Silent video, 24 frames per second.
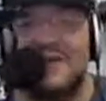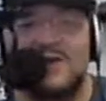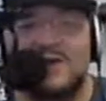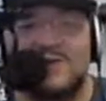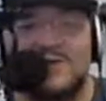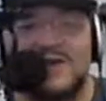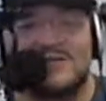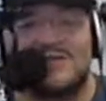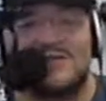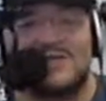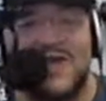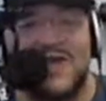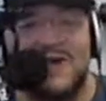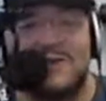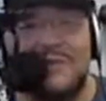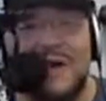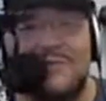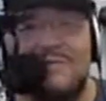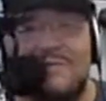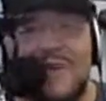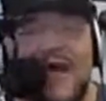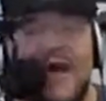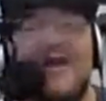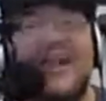What are you talking
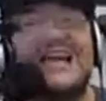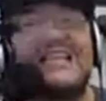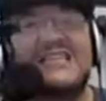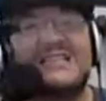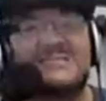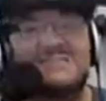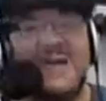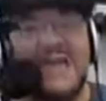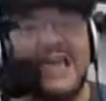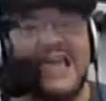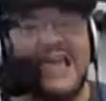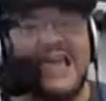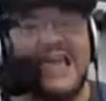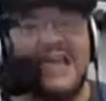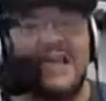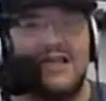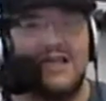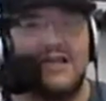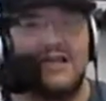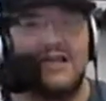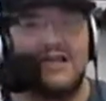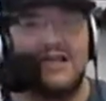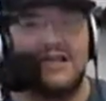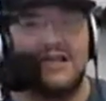about, bro? That's
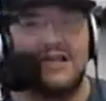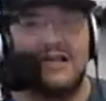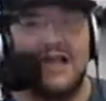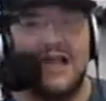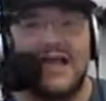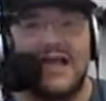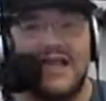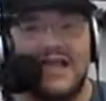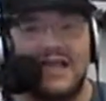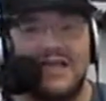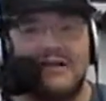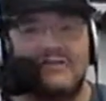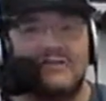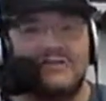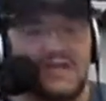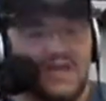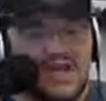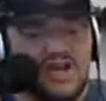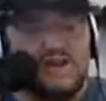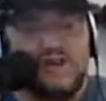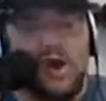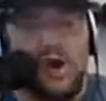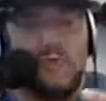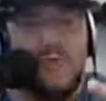me. And he goes,
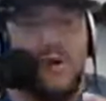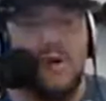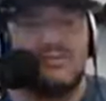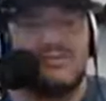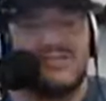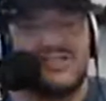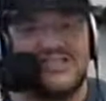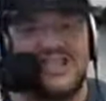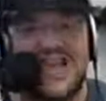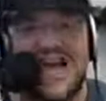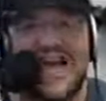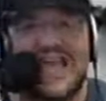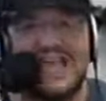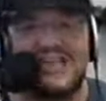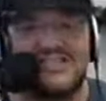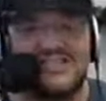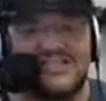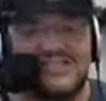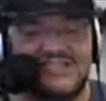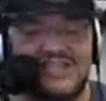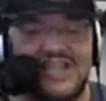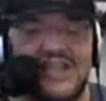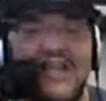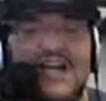come on stage,
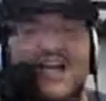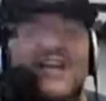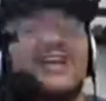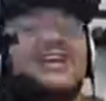sir.